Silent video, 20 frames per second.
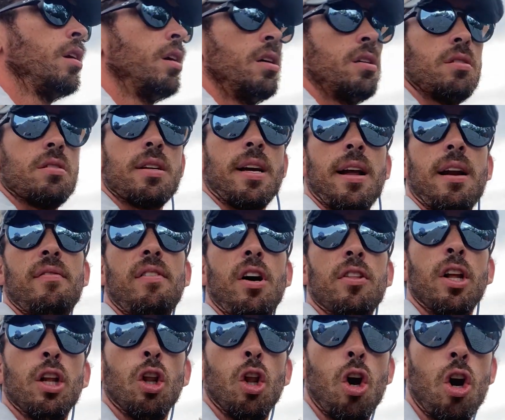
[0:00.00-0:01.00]
So it's kind of on
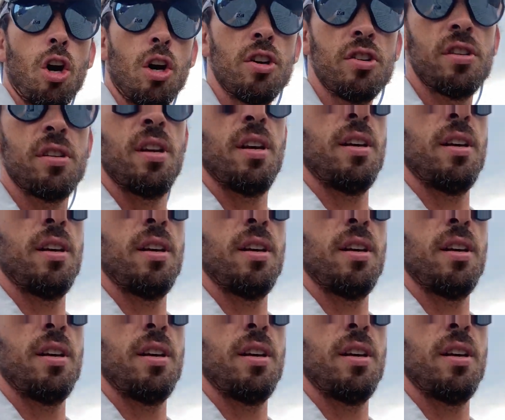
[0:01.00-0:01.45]
the large